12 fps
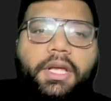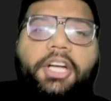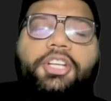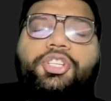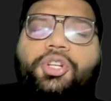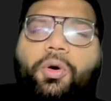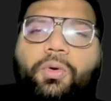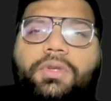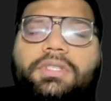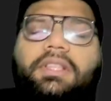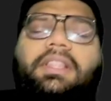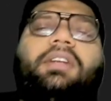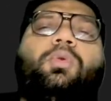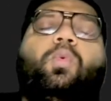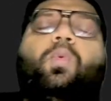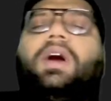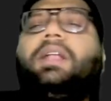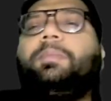It shows that
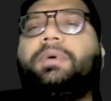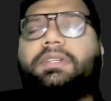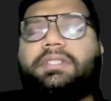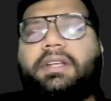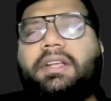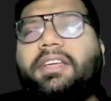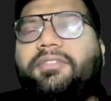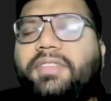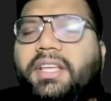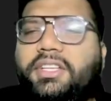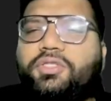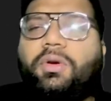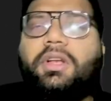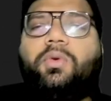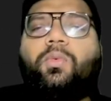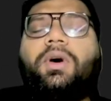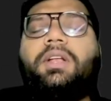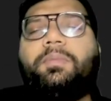one person, if there is only
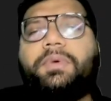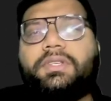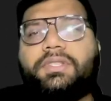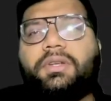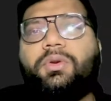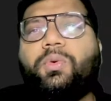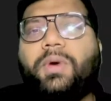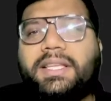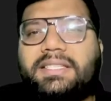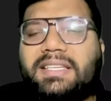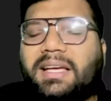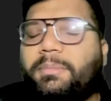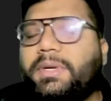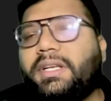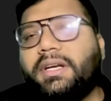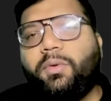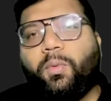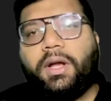one person who has
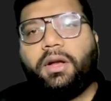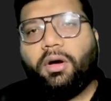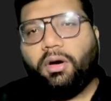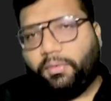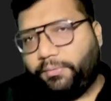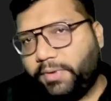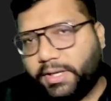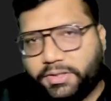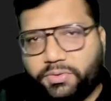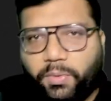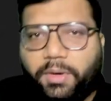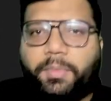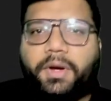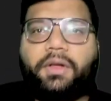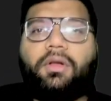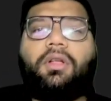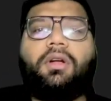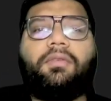committed one offense, one
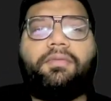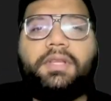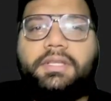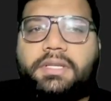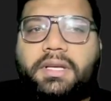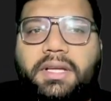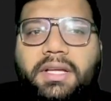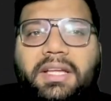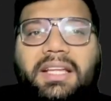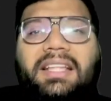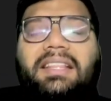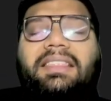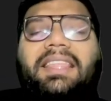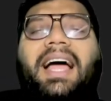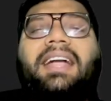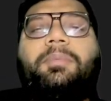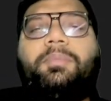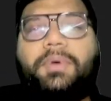particular offense,
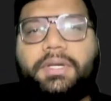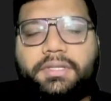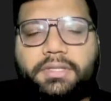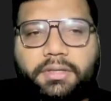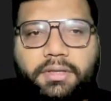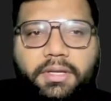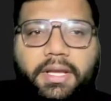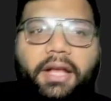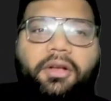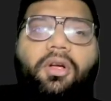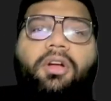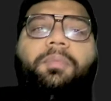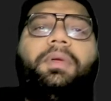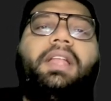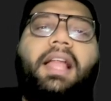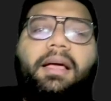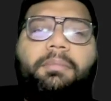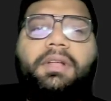that person cannot be
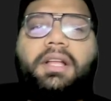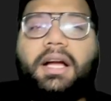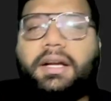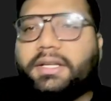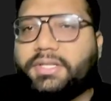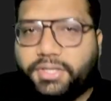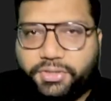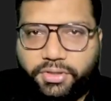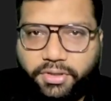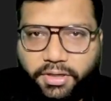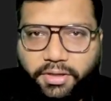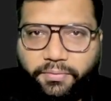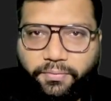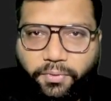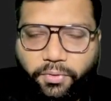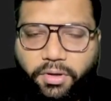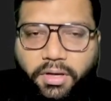liable under section 34,